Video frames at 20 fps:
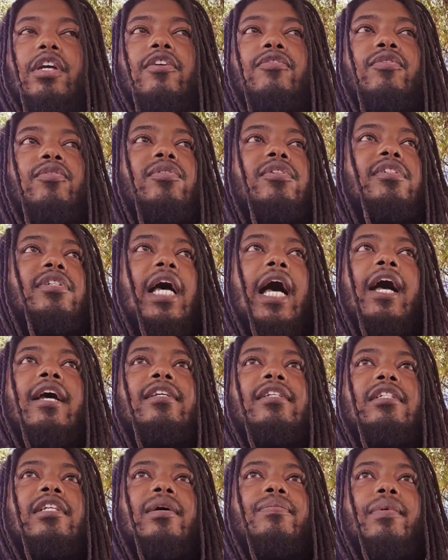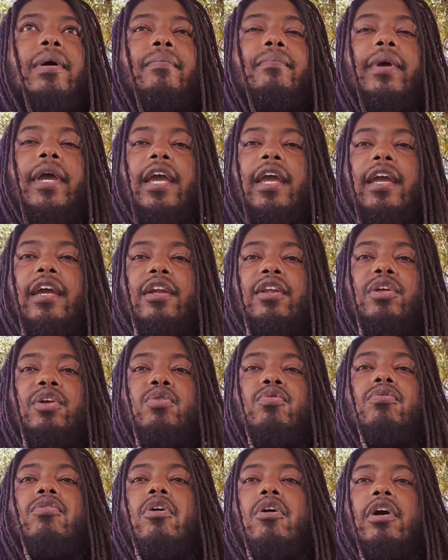You sizing up a man,
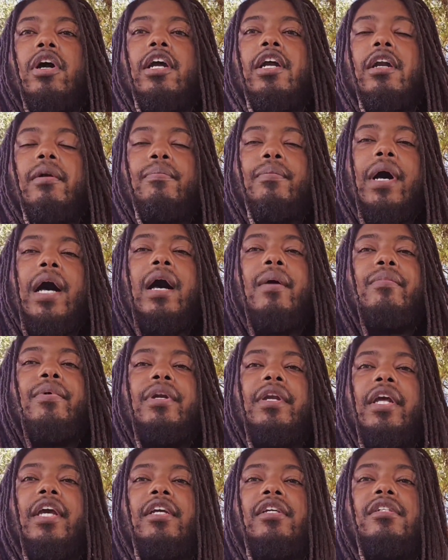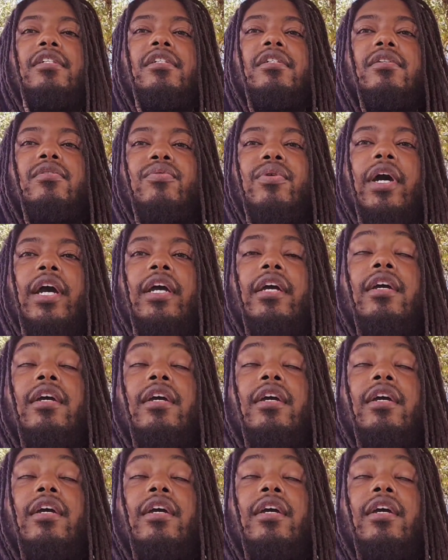you are an abomination, right?